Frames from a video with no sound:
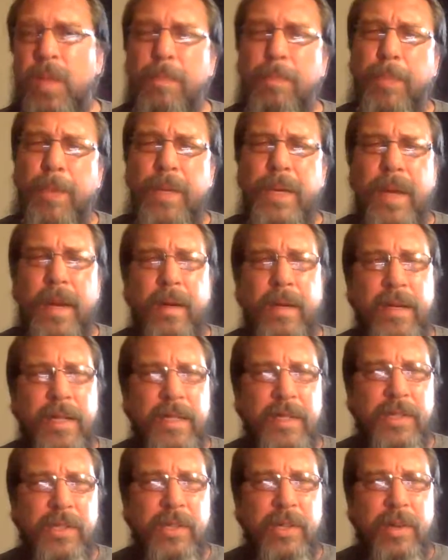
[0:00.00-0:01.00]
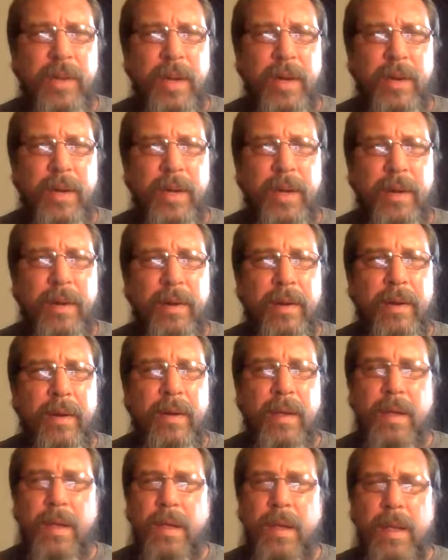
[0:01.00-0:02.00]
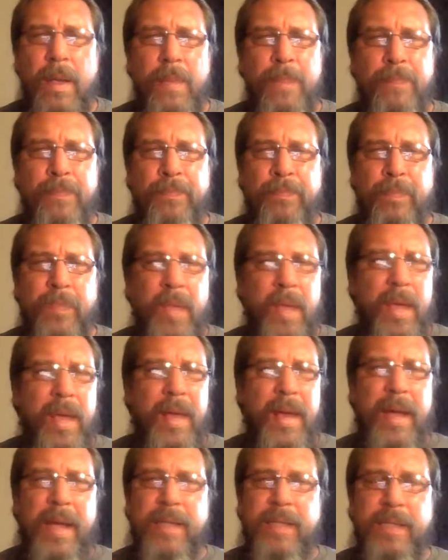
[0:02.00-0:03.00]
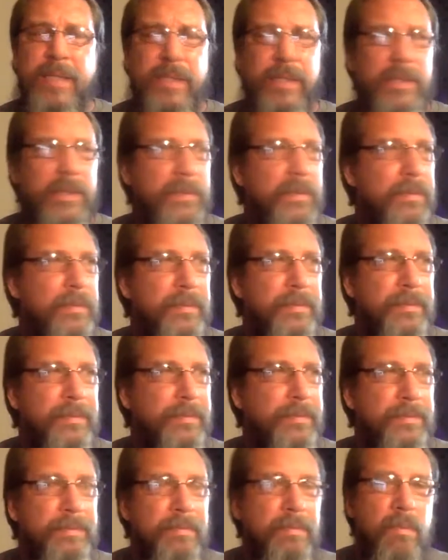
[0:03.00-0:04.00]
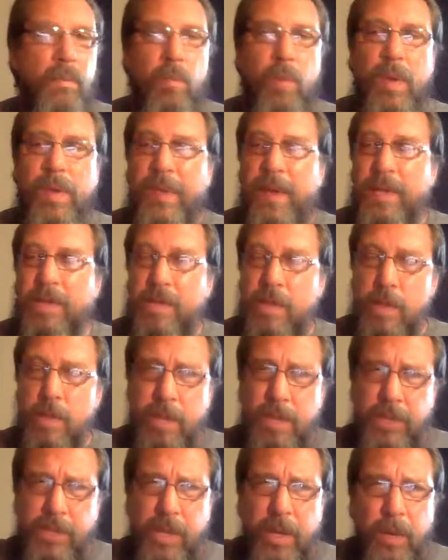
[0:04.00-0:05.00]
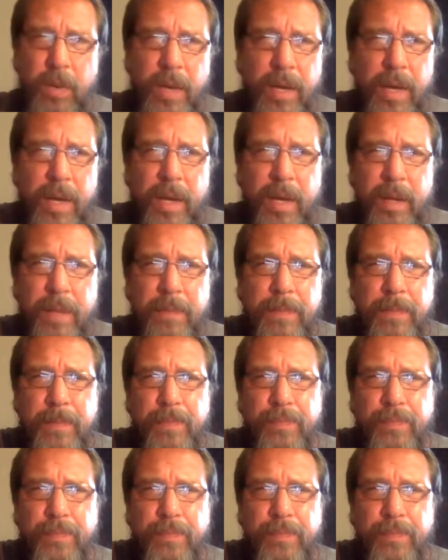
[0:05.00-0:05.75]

put an air conditioner out here, and we've had so much going on.